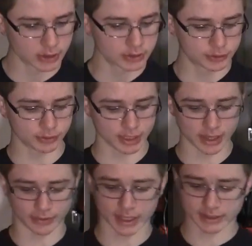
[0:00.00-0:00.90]
So,
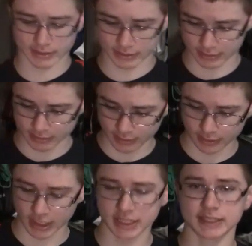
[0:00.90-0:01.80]
yeah, that's
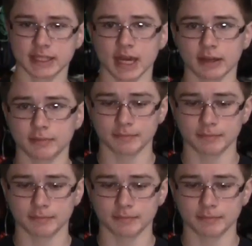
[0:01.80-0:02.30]
that.